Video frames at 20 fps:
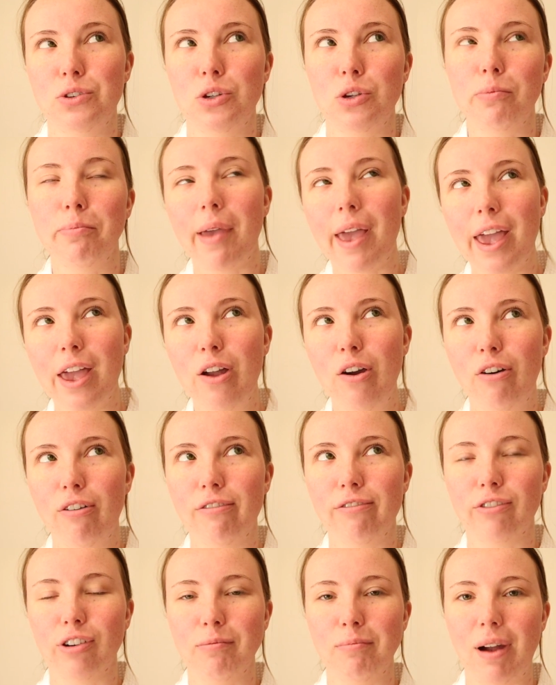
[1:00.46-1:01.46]
too pale
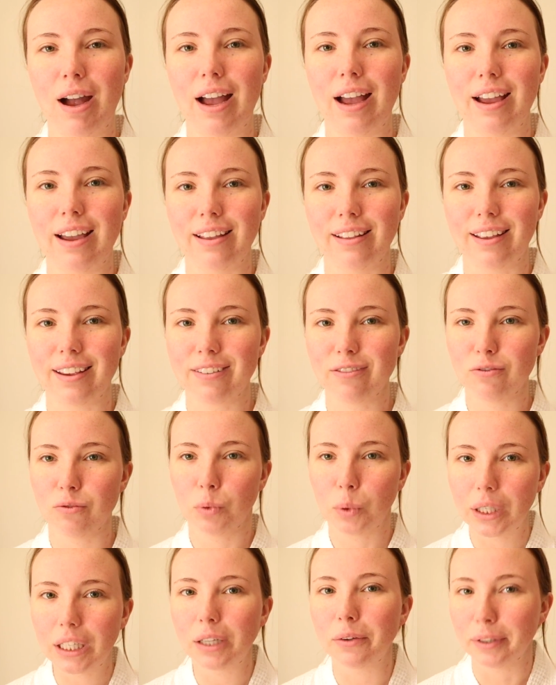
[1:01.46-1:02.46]
for my like
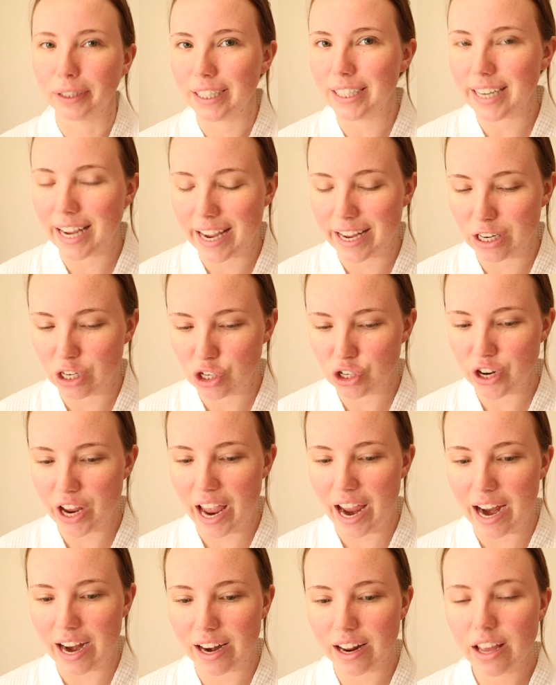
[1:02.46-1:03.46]
really tan
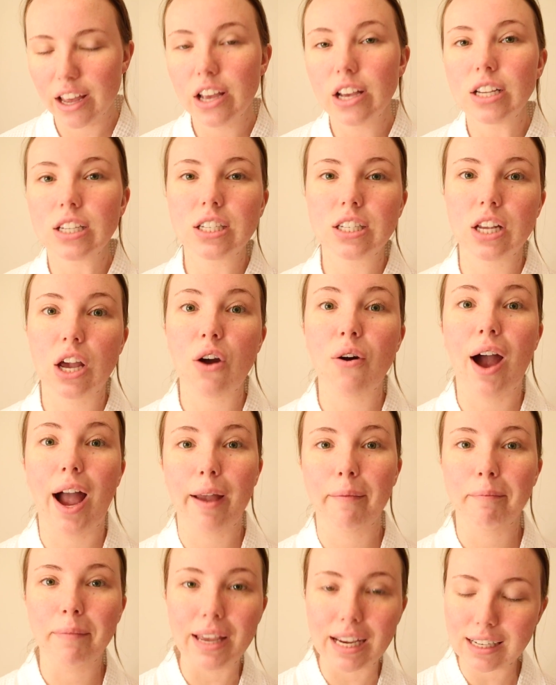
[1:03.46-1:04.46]
shade, so
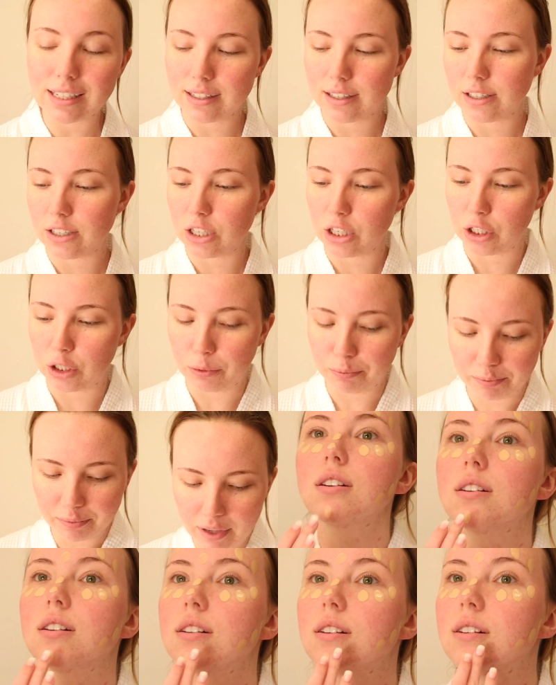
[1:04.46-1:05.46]
I mix the two.
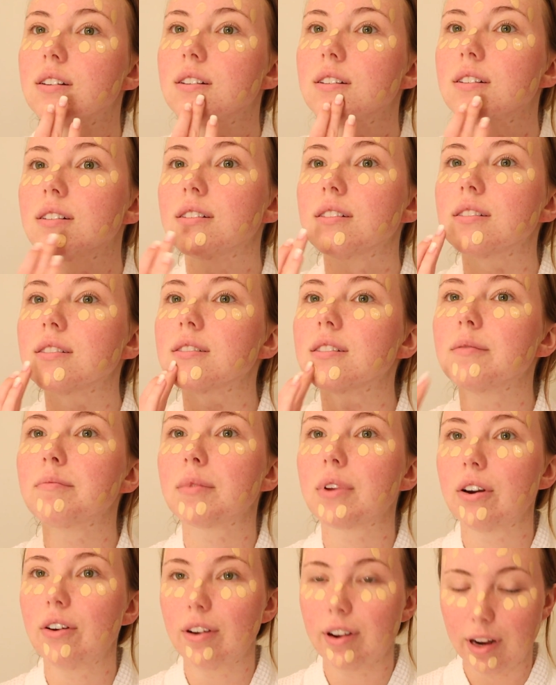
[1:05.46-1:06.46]
So I'm
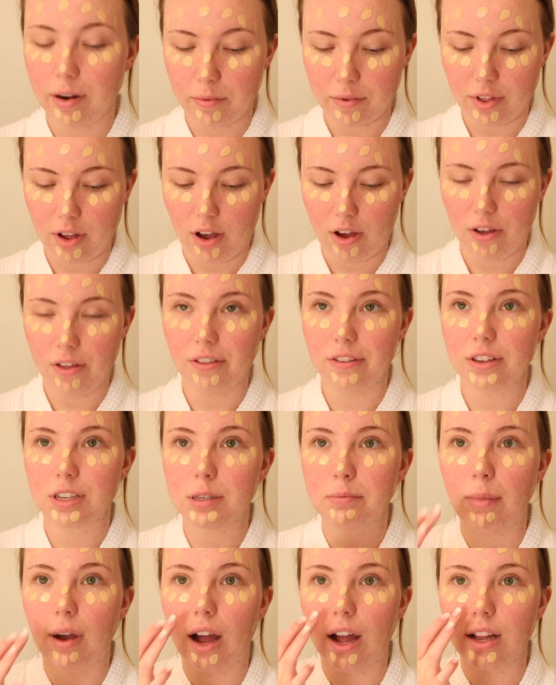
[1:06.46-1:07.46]
going in with all of the
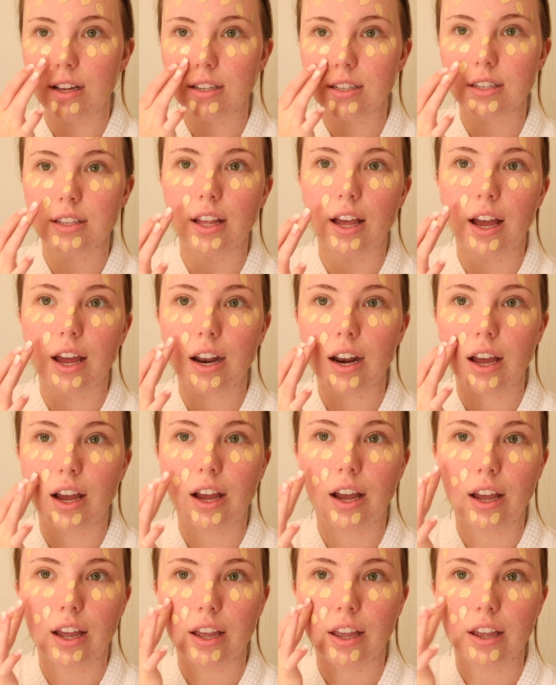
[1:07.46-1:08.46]
spots that
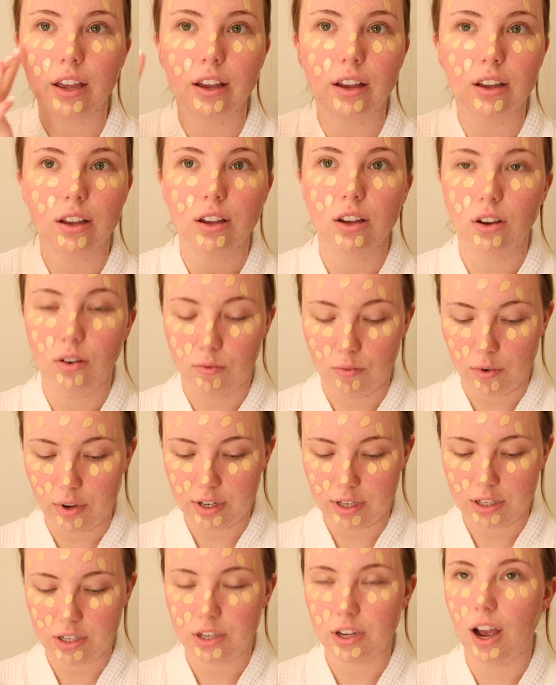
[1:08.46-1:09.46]
I
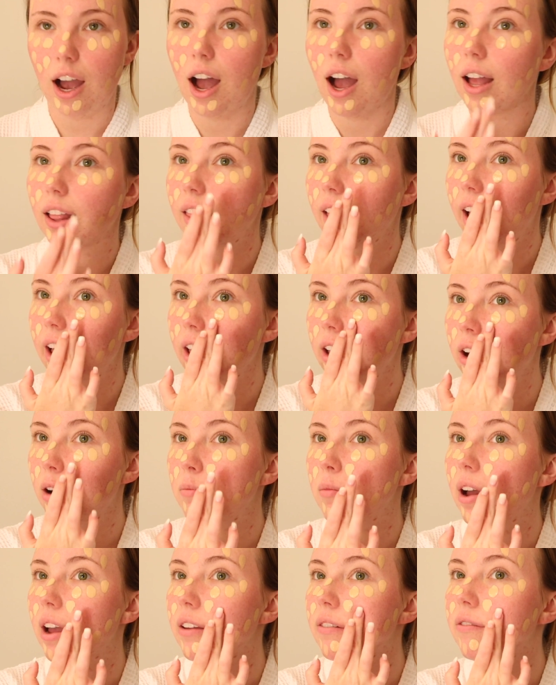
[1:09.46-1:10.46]
want to highlight
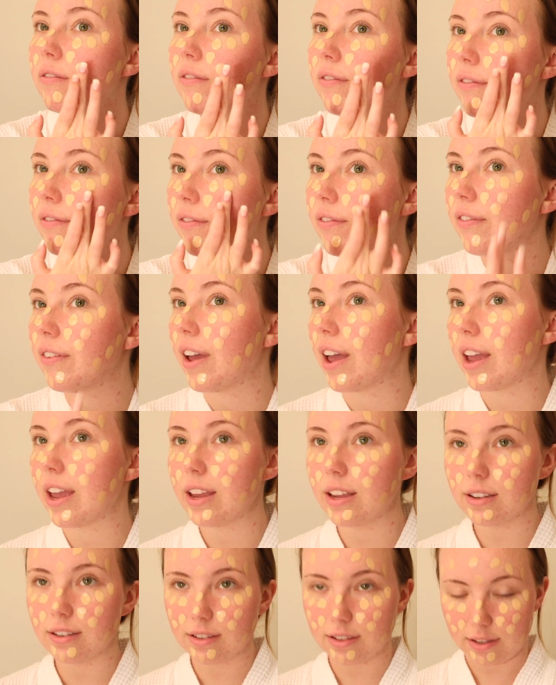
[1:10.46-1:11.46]
on my
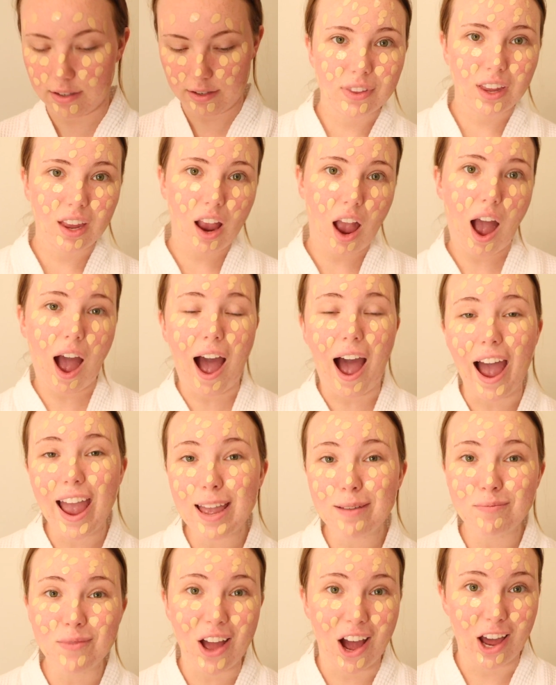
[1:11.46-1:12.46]
face. I
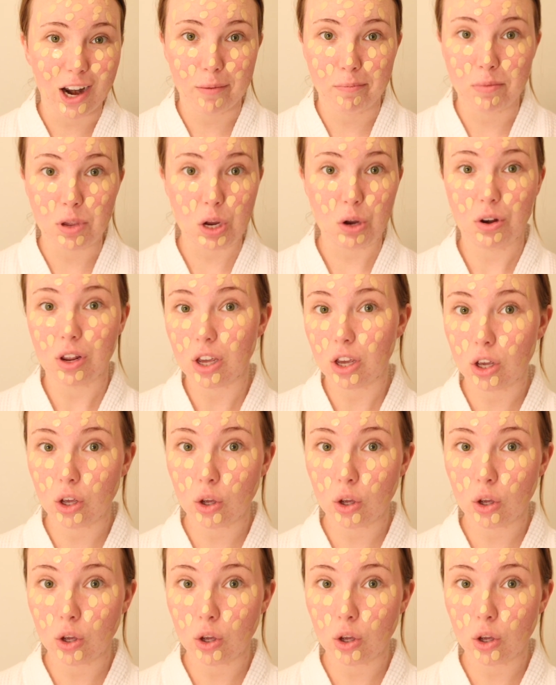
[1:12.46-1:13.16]
am not a beauty